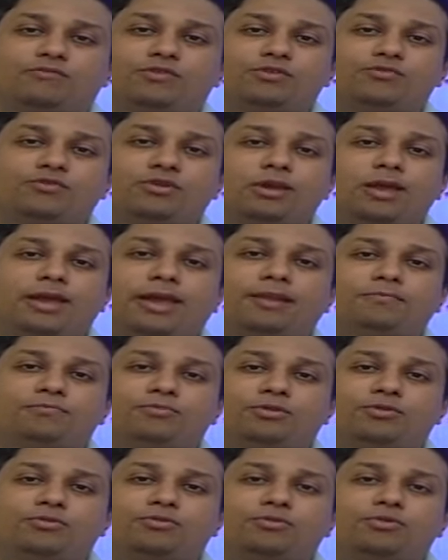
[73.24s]
which would
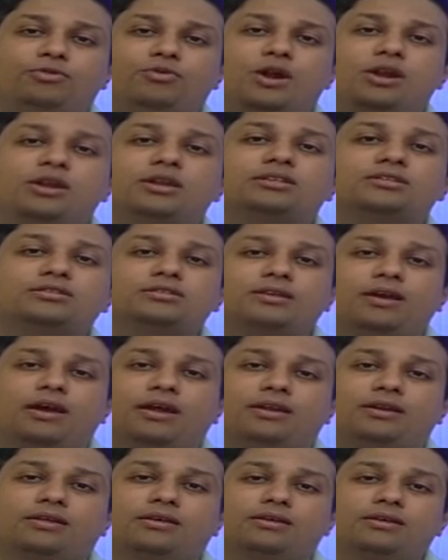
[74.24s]
help you to
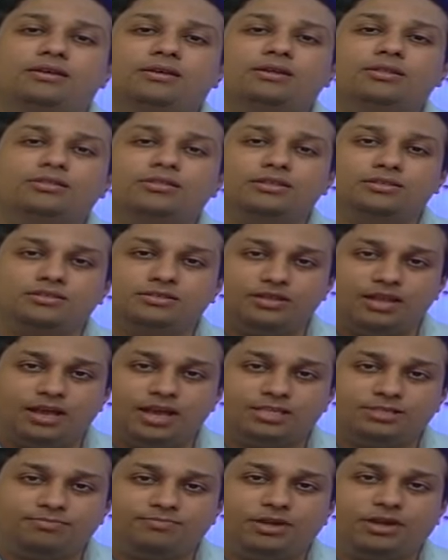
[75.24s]
understand this
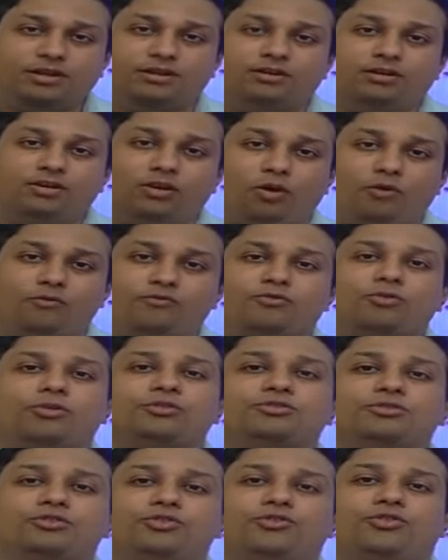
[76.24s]
aspect of
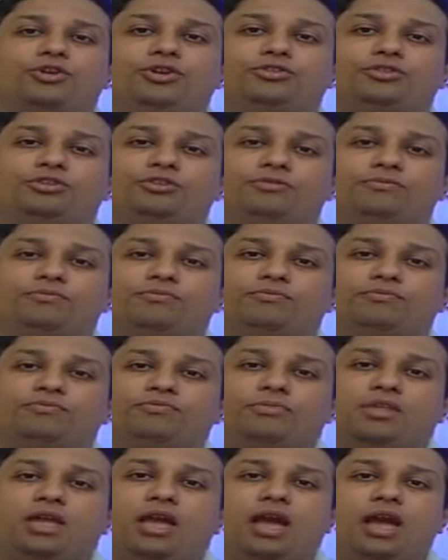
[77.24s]
concentration
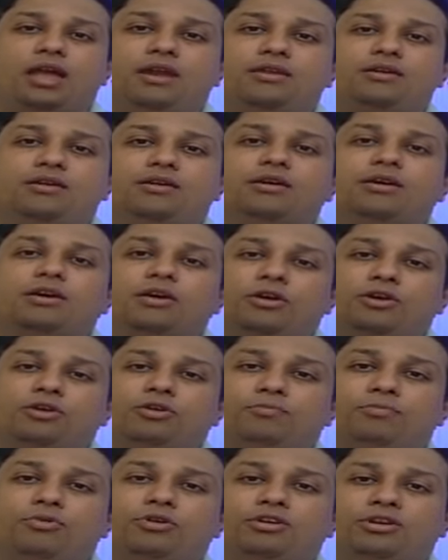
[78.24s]
and
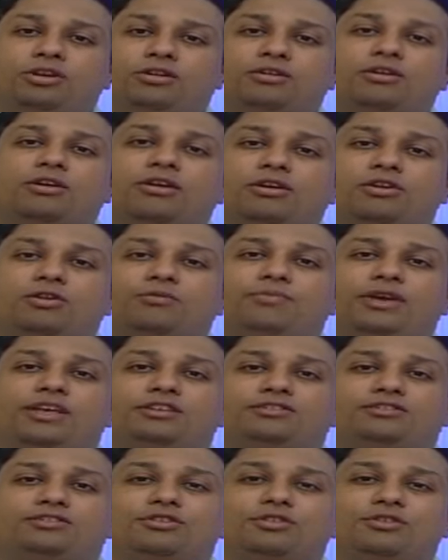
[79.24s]
to put it to
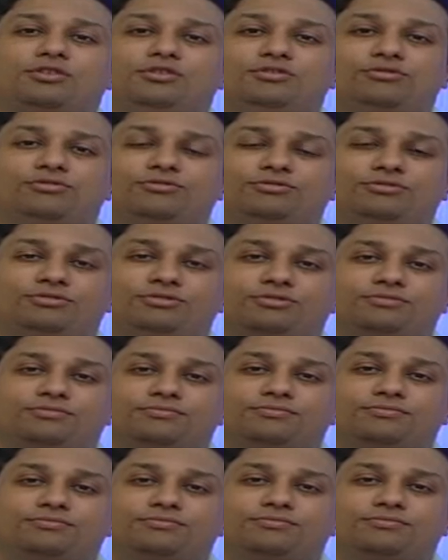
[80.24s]
best use.
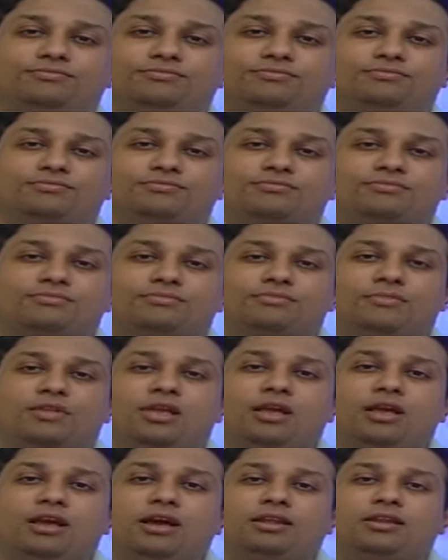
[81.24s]

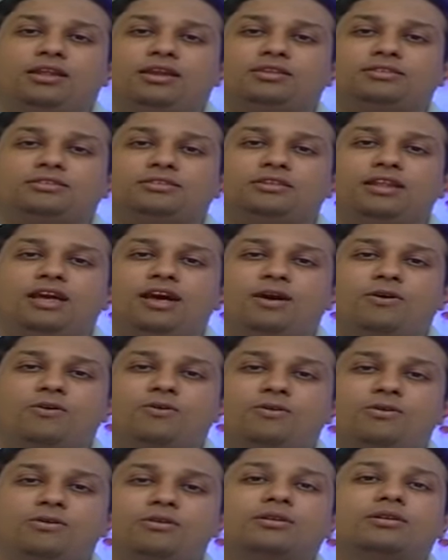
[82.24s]
Let us
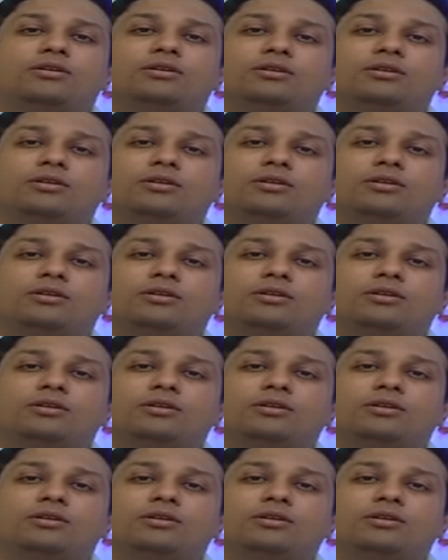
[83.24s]
now